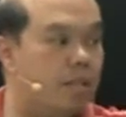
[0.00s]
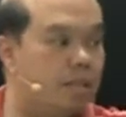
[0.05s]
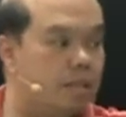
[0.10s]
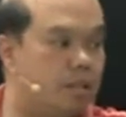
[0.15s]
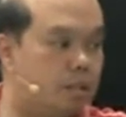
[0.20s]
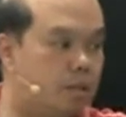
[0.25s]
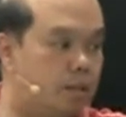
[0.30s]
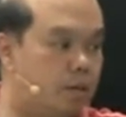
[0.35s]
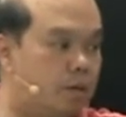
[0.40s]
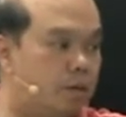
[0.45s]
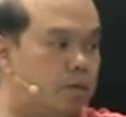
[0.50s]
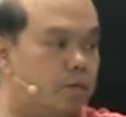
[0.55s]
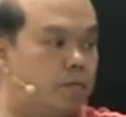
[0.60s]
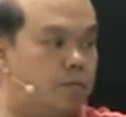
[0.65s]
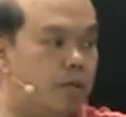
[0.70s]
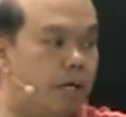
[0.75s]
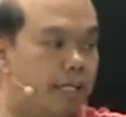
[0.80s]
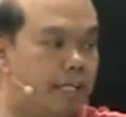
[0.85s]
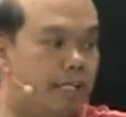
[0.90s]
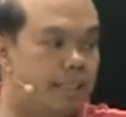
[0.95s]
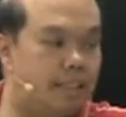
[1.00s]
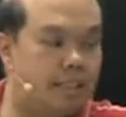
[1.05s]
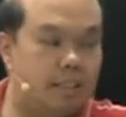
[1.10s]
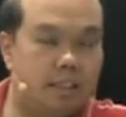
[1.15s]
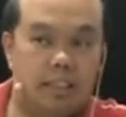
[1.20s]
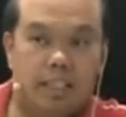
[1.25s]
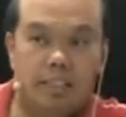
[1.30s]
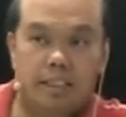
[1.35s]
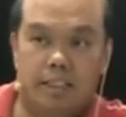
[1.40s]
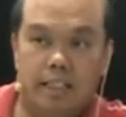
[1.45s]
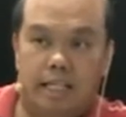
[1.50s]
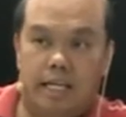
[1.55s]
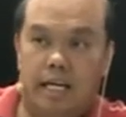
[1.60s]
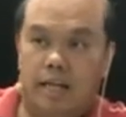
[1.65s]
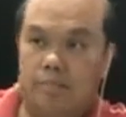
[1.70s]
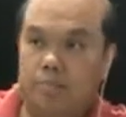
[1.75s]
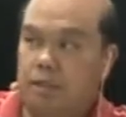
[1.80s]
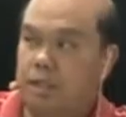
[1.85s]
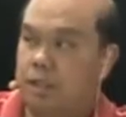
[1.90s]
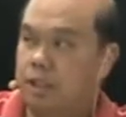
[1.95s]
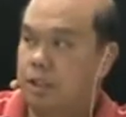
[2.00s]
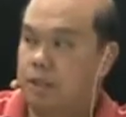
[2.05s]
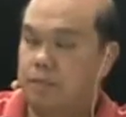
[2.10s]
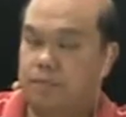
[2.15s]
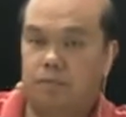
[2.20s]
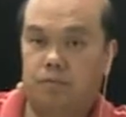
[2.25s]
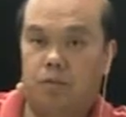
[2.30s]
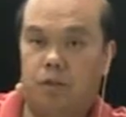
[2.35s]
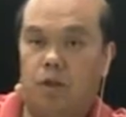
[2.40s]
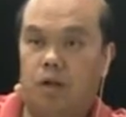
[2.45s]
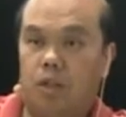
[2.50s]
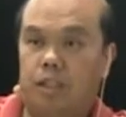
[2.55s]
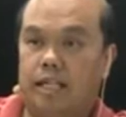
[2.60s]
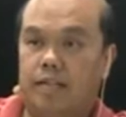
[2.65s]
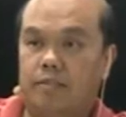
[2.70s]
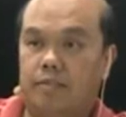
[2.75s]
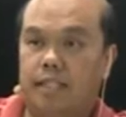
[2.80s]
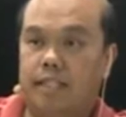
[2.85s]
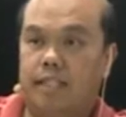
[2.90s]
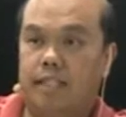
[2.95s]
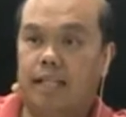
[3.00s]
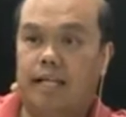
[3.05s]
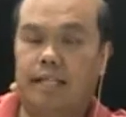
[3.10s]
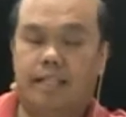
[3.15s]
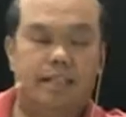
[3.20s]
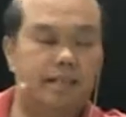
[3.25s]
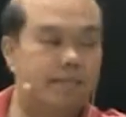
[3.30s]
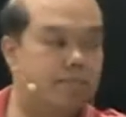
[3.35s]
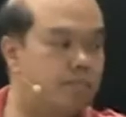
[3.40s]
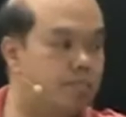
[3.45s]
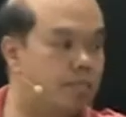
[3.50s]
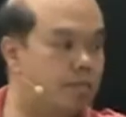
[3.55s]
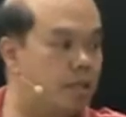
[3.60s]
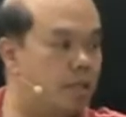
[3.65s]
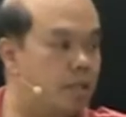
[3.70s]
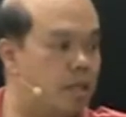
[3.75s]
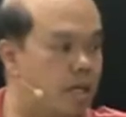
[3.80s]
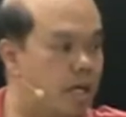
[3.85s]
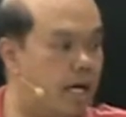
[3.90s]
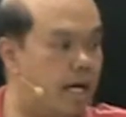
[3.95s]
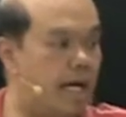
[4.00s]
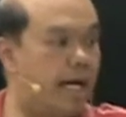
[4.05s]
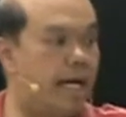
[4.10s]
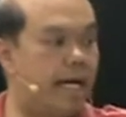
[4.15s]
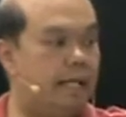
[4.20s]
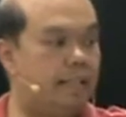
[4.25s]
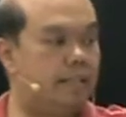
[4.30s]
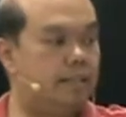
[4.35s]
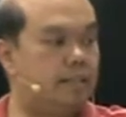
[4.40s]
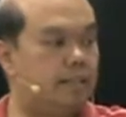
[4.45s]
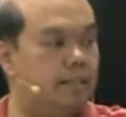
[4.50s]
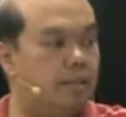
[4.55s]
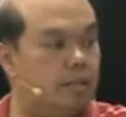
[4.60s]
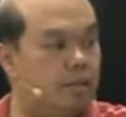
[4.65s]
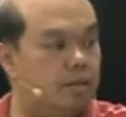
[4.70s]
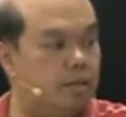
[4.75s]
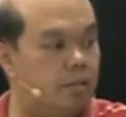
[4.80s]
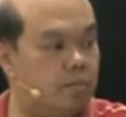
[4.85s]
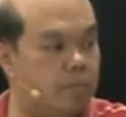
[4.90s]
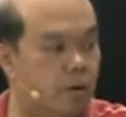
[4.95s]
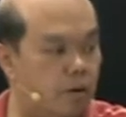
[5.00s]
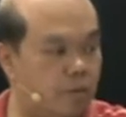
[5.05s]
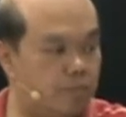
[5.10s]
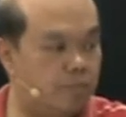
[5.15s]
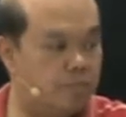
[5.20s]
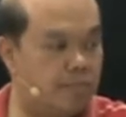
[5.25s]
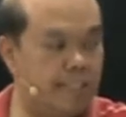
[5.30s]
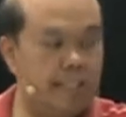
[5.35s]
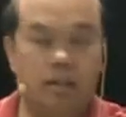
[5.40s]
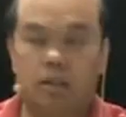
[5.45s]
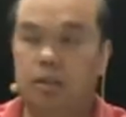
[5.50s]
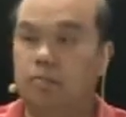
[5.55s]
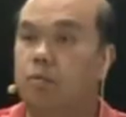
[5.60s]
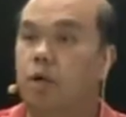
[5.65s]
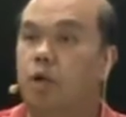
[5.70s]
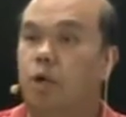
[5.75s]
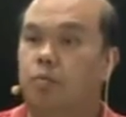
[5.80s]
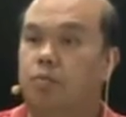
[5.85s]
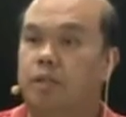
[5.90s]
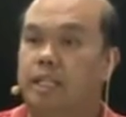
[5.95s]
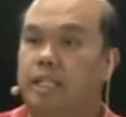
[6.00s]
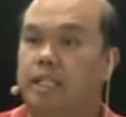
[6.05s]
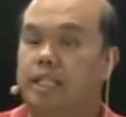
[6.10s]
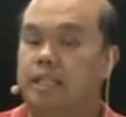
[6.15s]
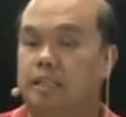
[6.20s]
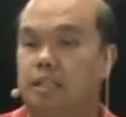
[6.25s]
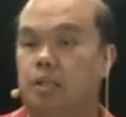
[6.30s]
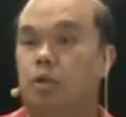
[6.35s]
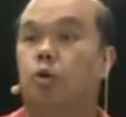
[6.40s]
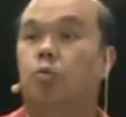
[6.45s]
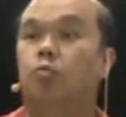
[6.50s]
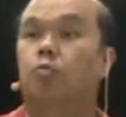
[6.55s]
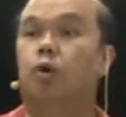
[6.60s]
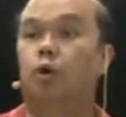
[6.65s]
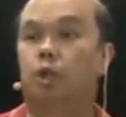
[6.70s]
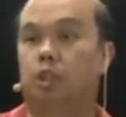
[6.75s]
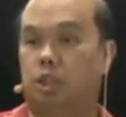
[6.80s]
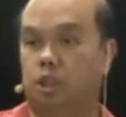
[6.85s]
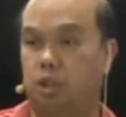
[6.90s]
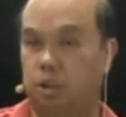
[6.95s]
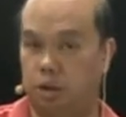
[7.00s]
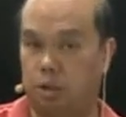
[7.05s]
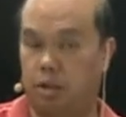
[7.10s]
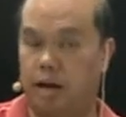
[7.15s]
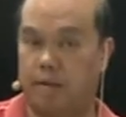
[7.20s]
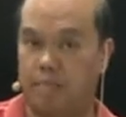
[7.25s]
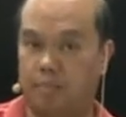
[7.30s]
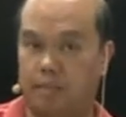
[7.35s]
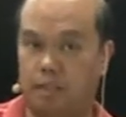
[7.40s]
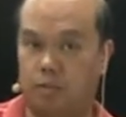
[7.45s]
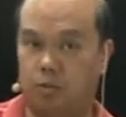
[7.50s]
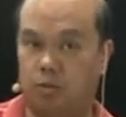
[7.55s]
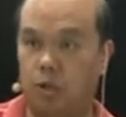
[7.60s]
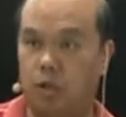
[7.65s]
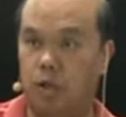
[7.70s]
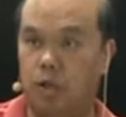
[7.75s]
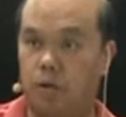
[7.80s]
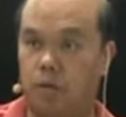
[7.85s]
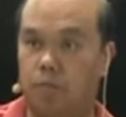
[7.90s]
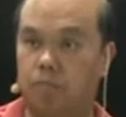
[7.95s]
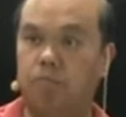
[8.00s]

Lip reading: So I can adjust the air pressure on that regulator, and the bit on the bottom here is called moisture trap as well.